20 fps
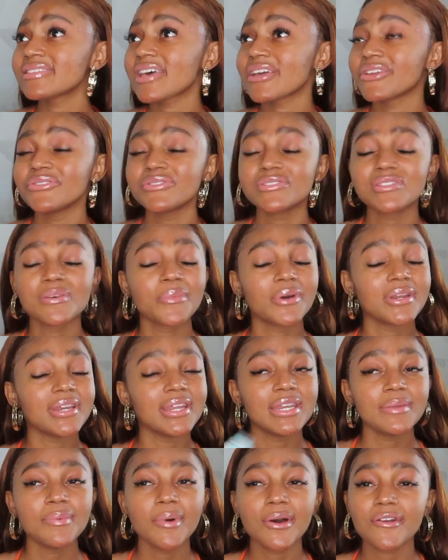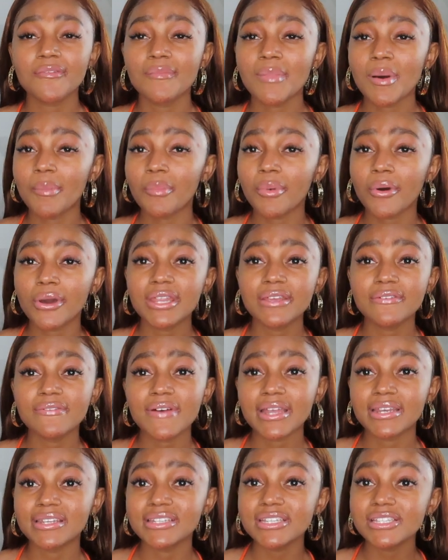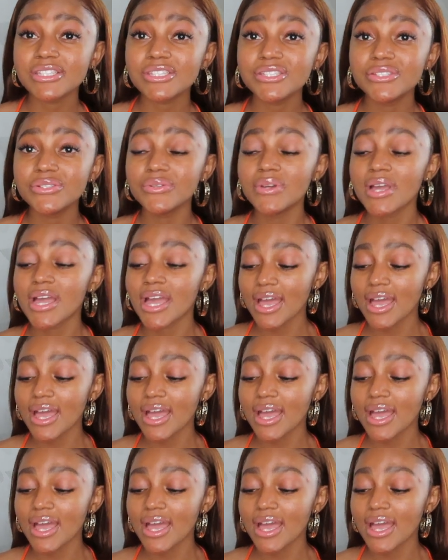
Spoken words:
I use them on any part of my body if I need to.